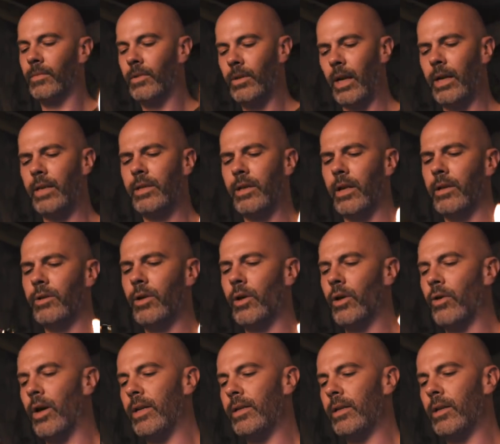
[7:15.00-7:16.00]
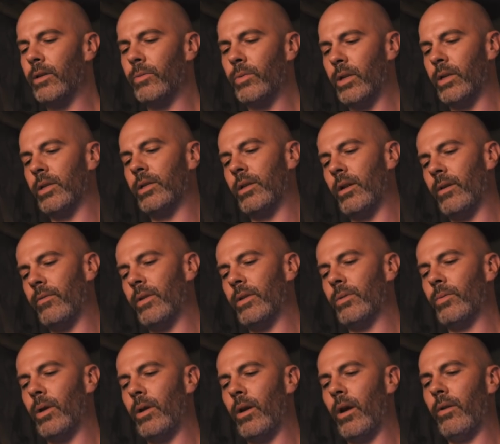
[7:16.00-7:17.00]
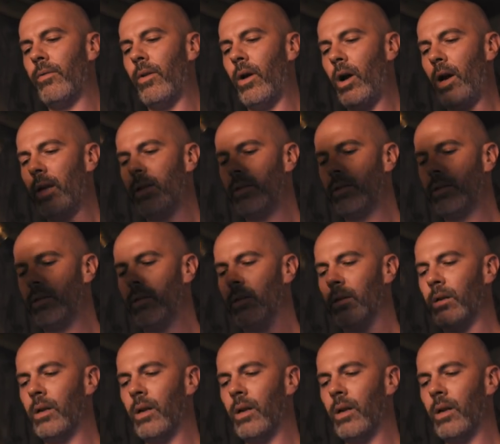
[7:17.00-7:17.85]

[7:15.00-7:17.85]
Don't need to go too crazy because we're gonna serve this one over ice.